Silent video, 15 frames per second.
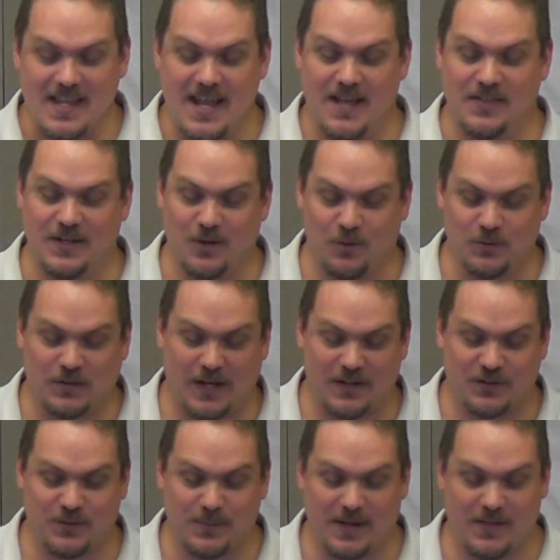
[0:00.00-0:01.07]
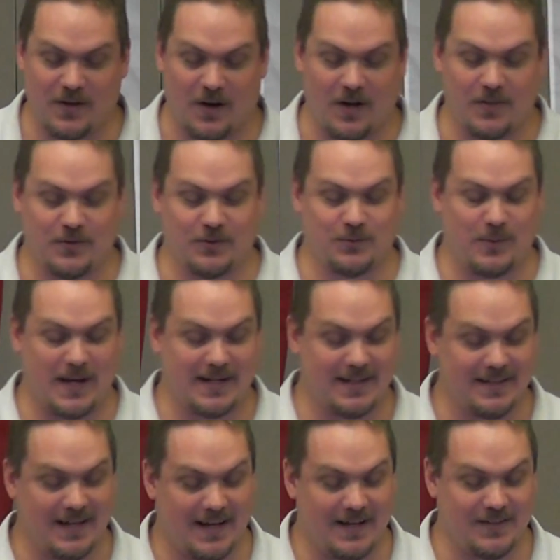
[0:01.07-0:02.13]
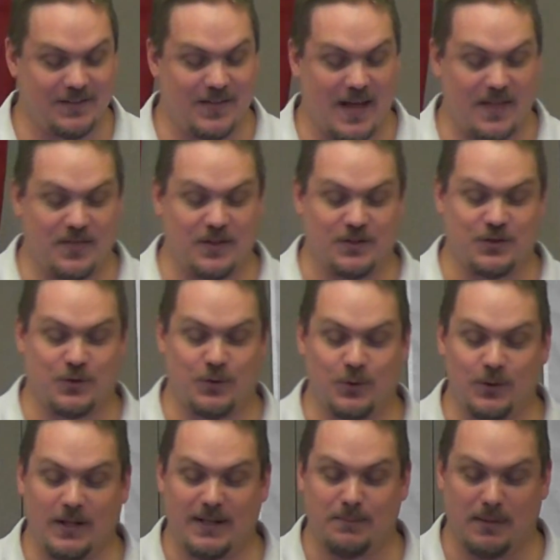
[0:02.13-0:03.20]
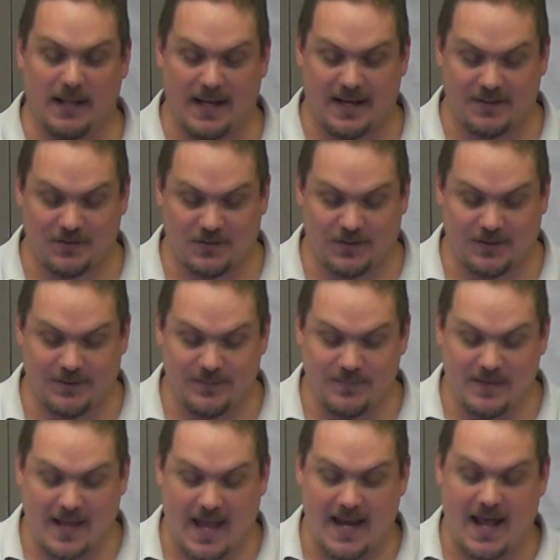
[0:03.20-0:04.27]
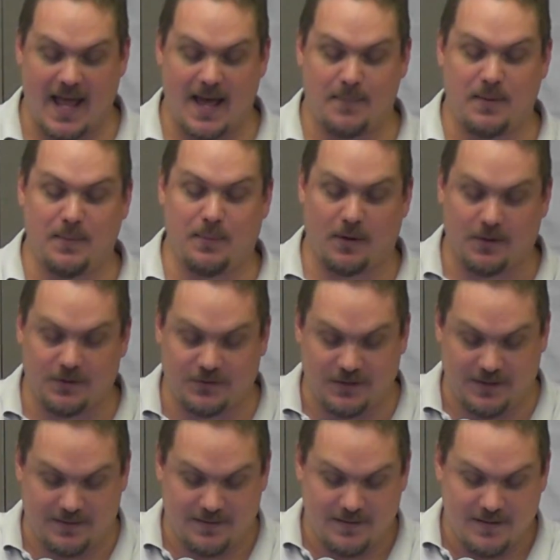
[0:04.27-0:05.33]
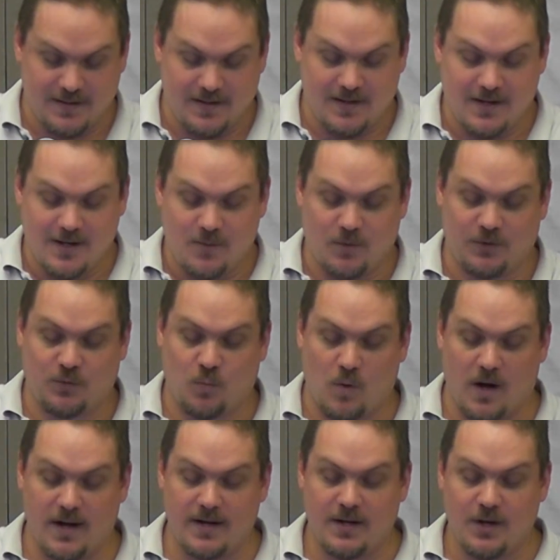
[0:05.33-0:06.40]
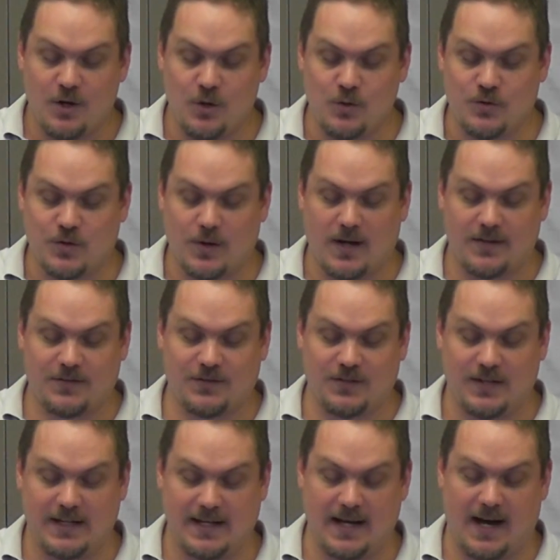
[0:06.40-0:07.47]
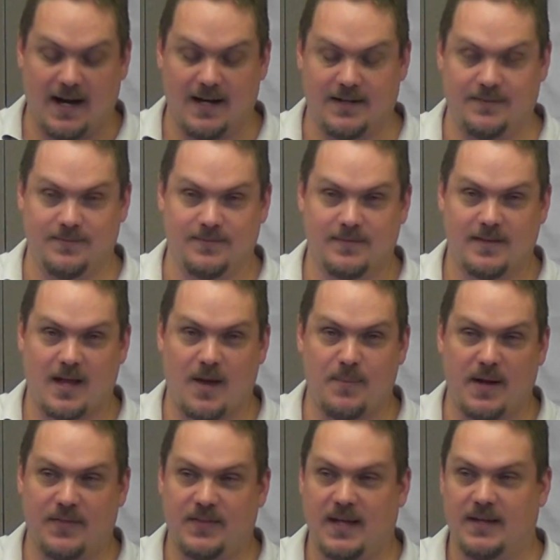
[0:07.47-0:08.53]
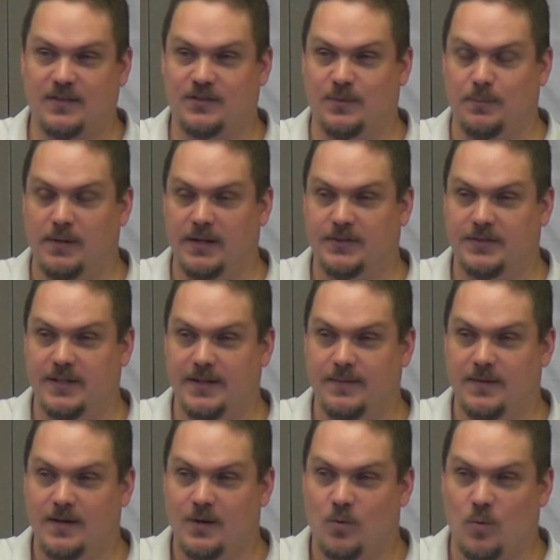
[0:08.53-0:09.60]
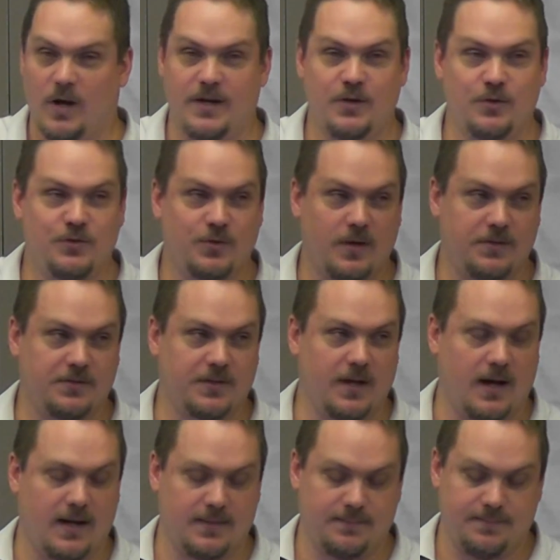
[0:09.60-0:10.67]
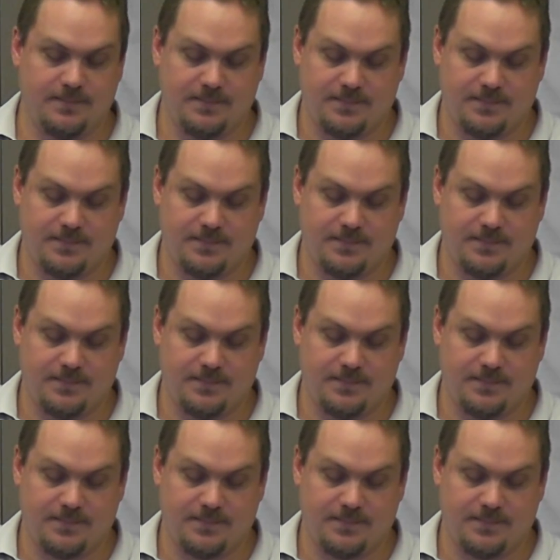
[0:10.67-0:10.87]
In the Old Testament, the authors recognized that the truly blessed and happy person was one who trusts God. How about that in simplicity? One who trusts God,